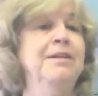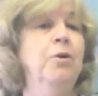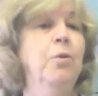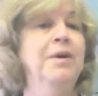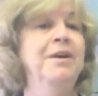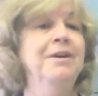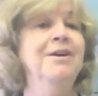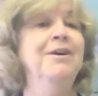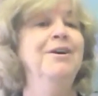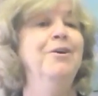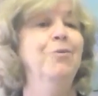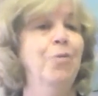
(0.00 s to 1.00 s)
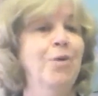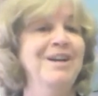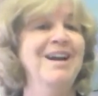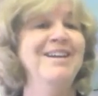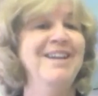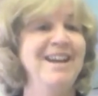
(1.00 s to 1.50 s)
knowing
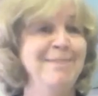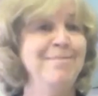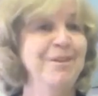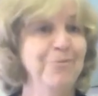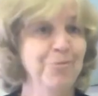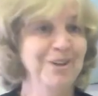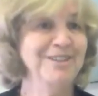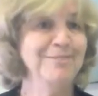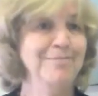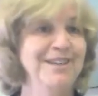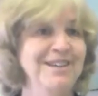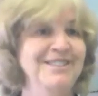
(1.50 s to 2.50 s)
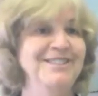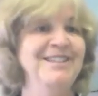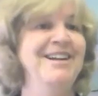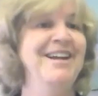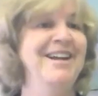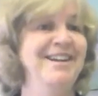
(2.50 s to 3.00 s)
what I came in with because
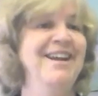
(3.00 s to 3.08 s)
they had